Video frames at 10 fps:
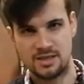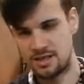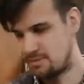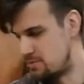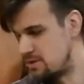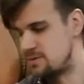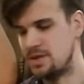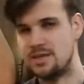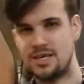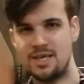I'm in
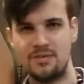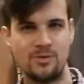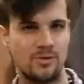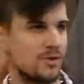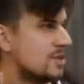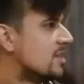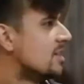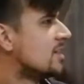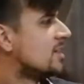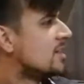between the keyboard
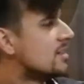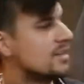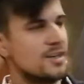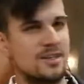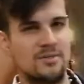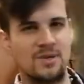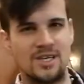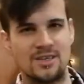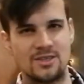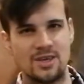and the MIDI
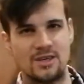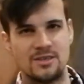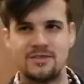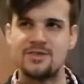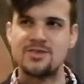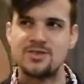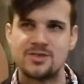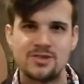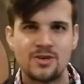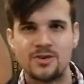controller,
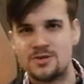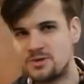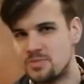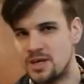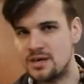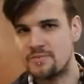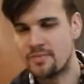so to speak.